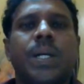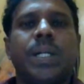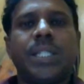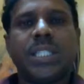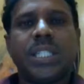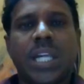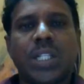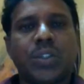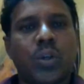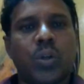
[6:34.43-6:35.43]
this is
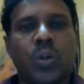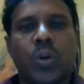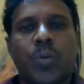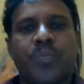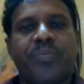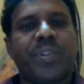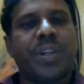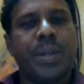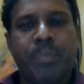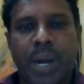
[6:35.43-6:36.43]
also
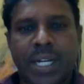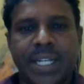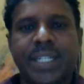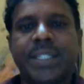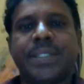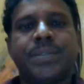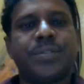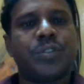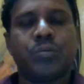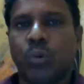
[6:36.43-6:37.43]
important
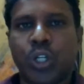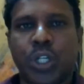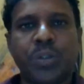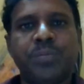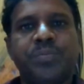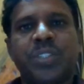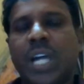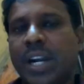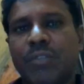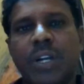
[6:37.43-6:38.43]
motive.
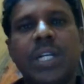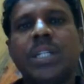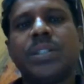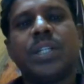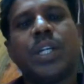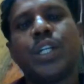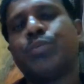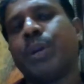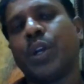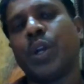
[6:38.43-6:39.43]
Third one,
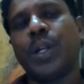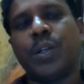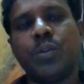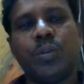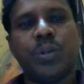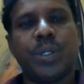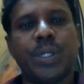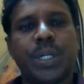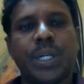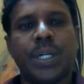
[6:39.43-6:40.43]
speculative.
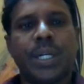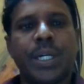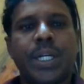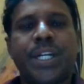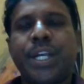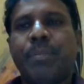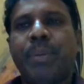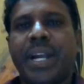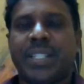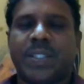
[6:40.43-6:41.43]

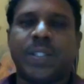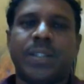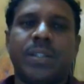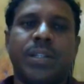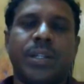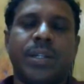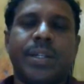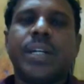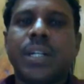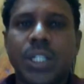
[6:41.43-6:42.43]
TPS.
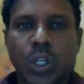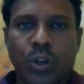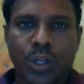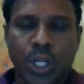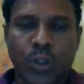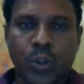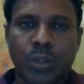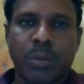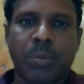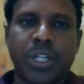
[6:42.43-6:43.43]
You have to
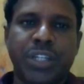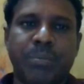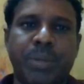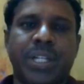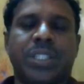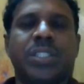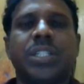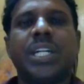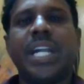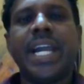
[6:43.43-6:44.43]
remember
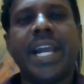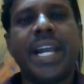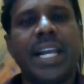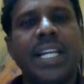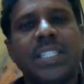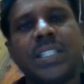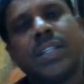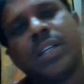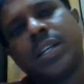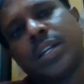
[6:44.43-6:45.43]
TPS. T is